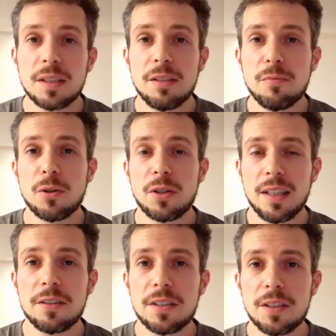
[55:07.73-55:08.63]
give more
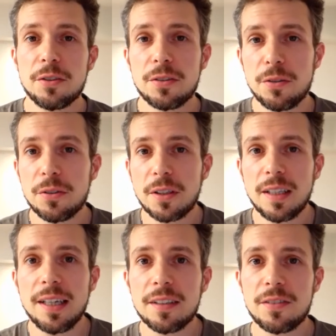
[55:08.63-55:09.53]
clarity to your
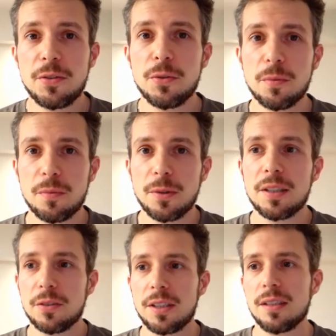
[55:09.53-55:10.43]
clients too,
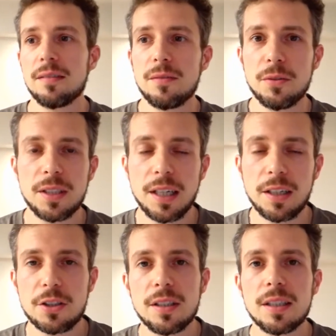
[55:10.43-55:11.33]
right? You can
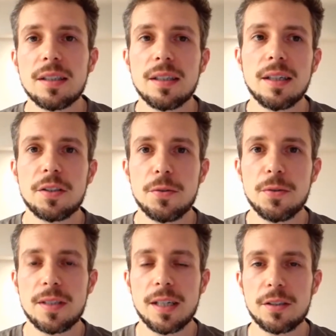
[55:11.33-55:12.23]
actually
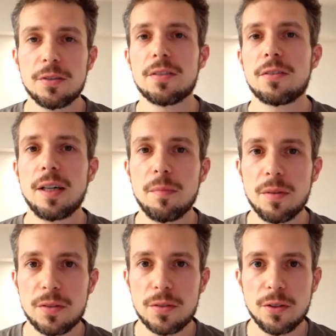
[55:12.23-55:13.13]
use that to
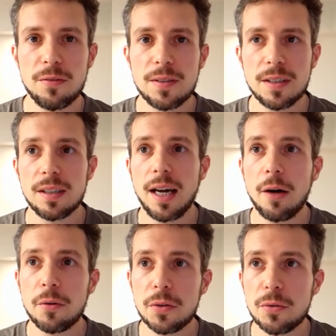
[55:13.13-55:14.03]
describe the service and
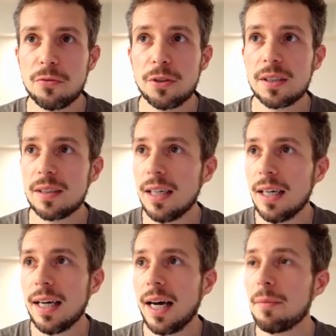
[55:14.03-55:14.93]
how you,
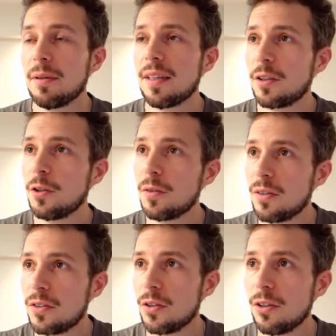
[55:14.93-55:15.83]
that
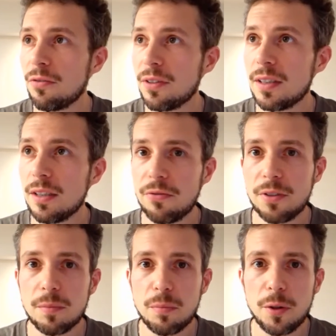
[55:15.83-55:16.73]
could serve in
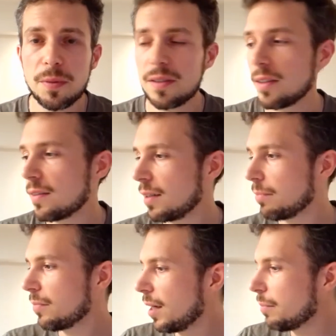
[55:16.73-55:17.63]
different purposes.
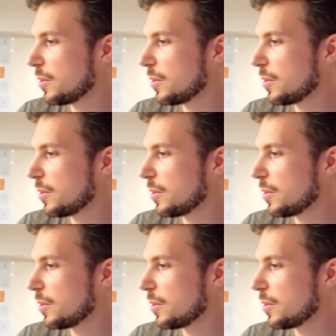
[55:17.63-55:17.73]
And I'm